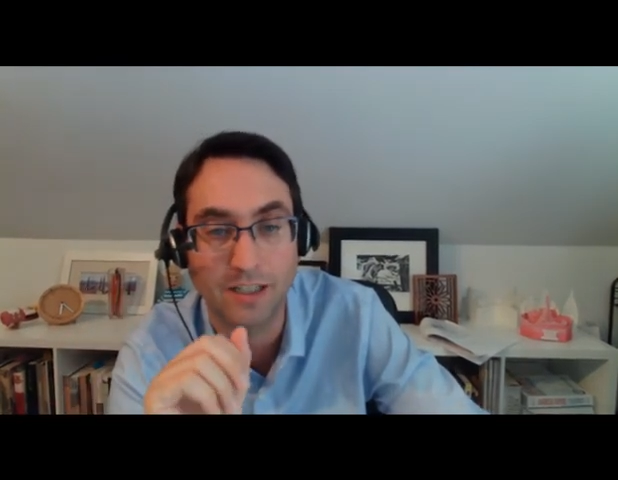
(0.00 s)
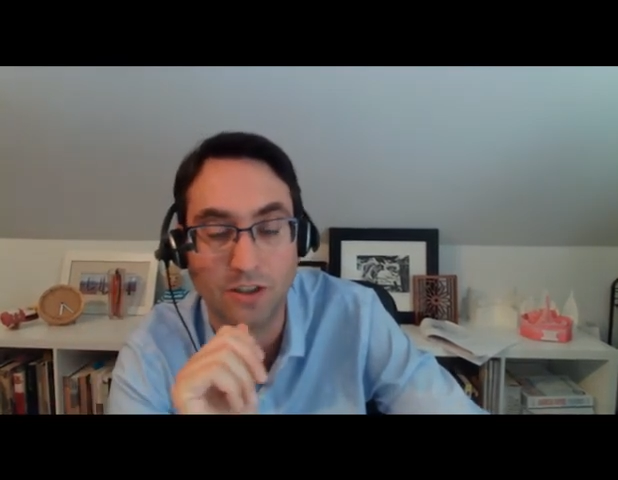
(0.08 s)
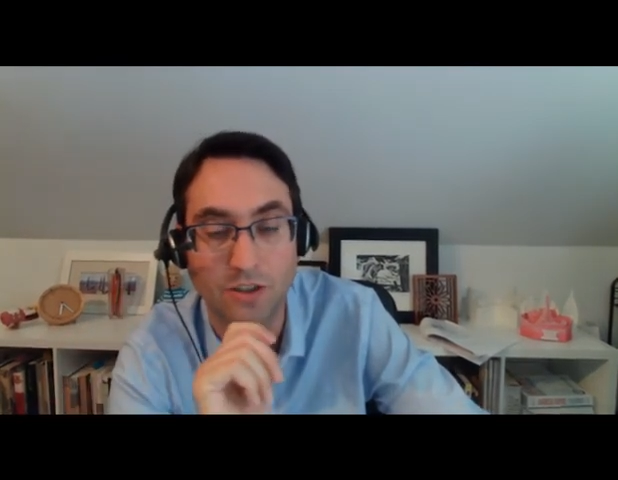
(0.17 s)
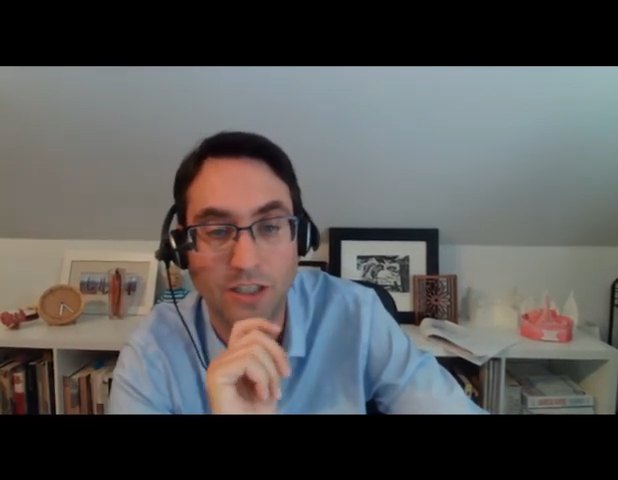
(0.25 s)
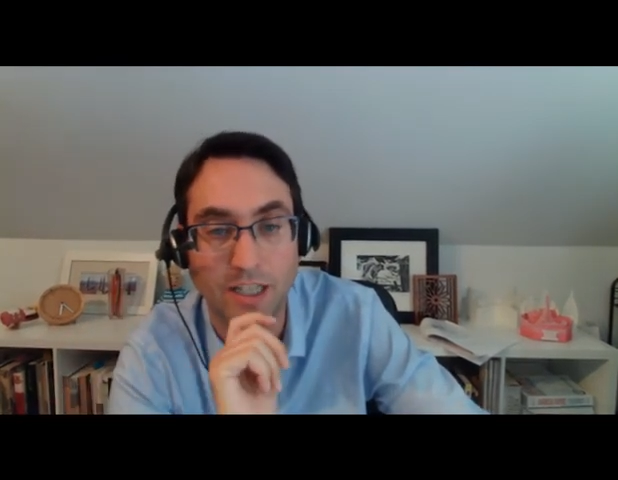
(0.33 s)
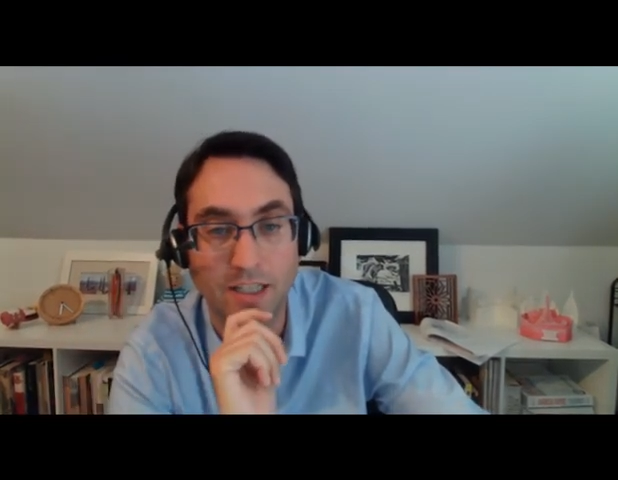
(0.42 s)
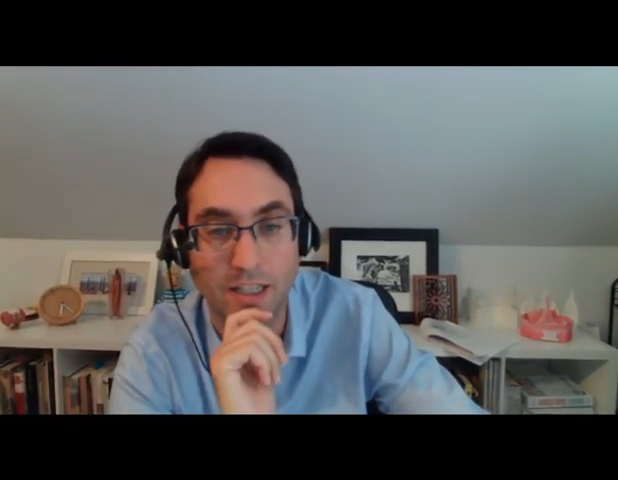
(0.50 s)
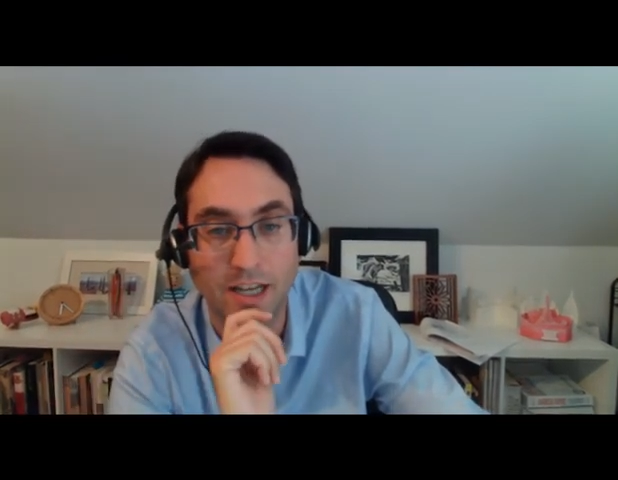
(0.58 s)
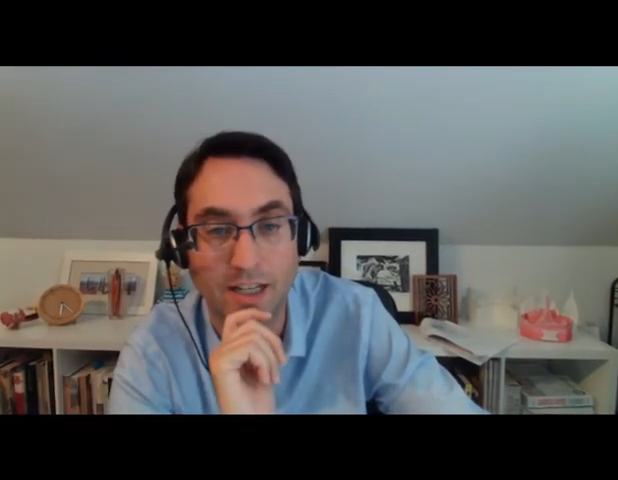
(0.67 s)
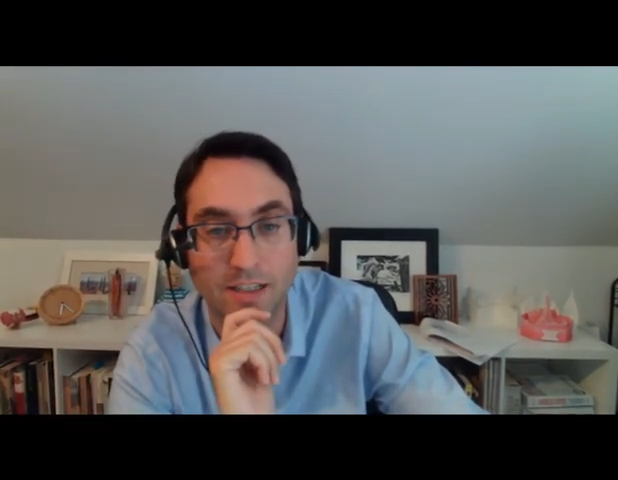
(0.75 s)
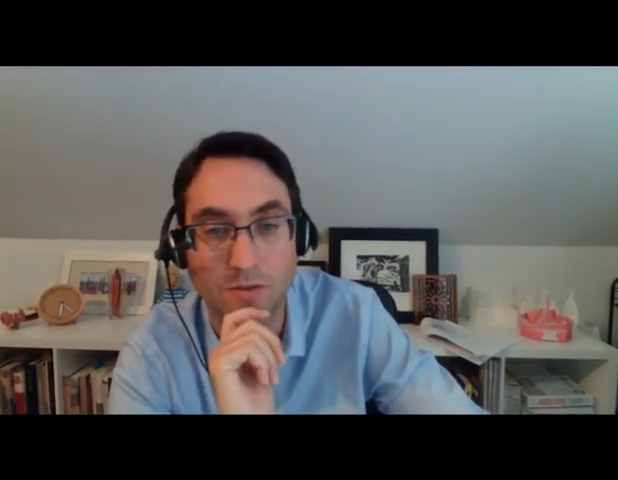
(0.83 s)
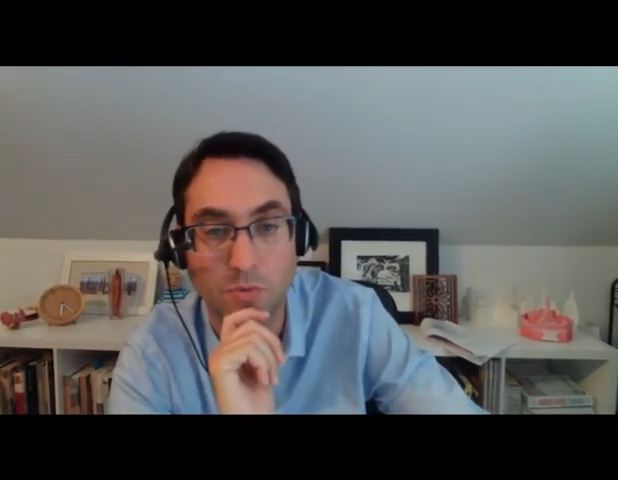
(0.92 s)
a look at
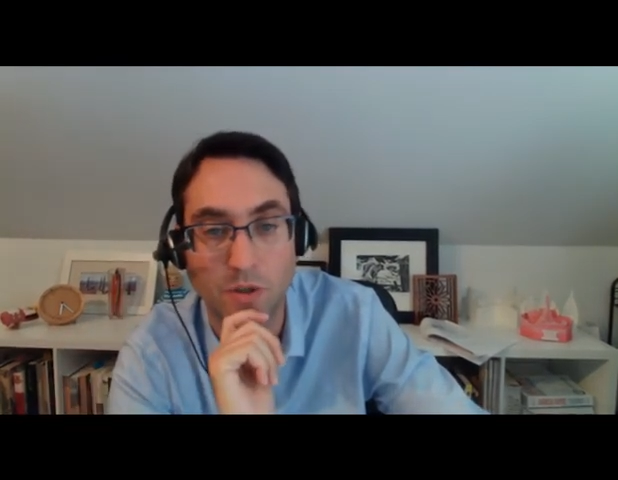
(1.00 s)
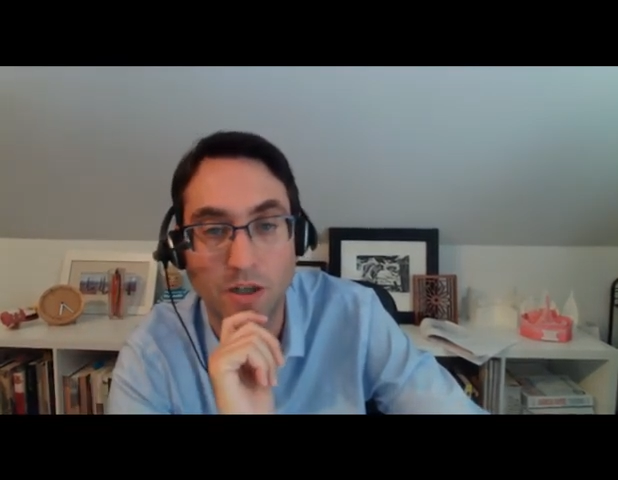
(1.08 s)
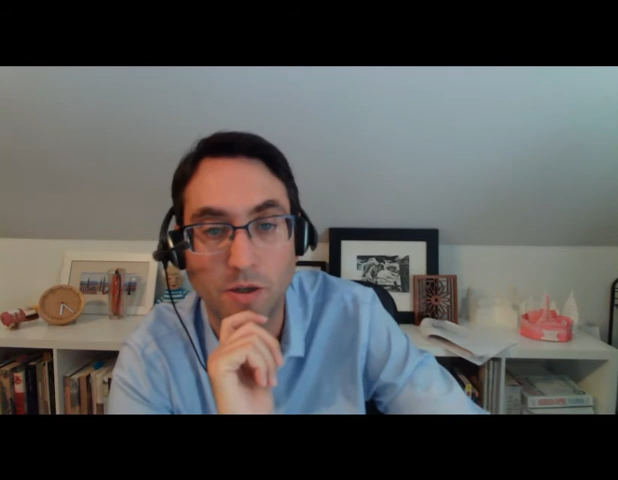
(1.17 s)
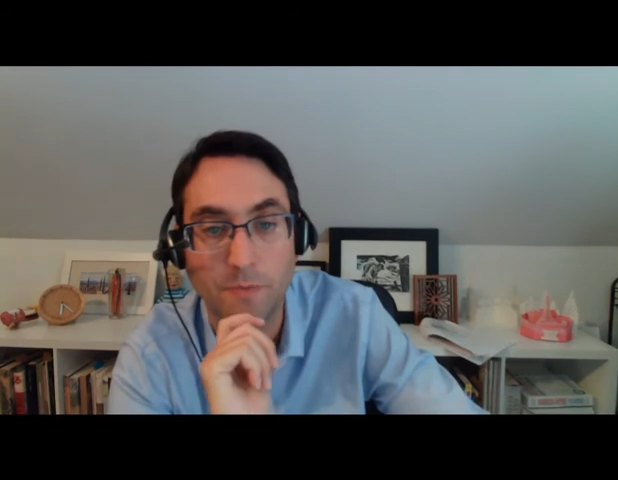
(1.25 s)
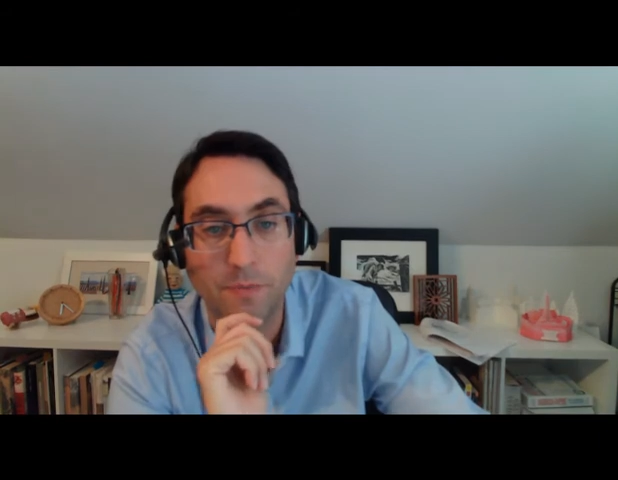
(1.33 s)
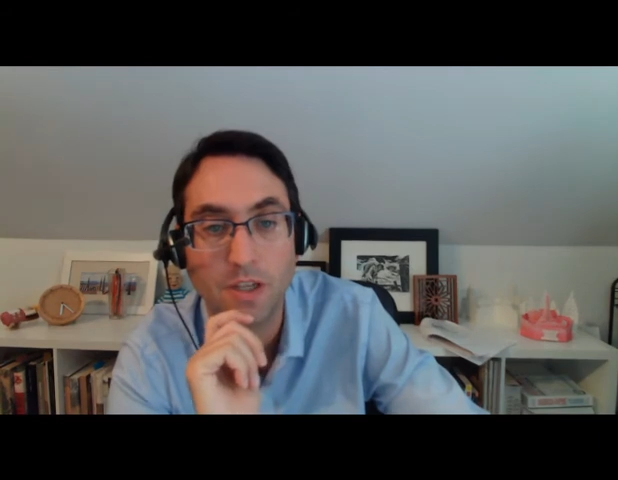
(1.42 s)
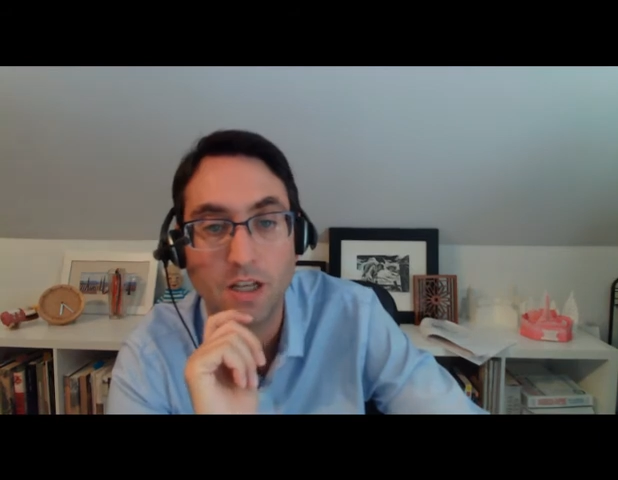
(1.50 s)
that as well.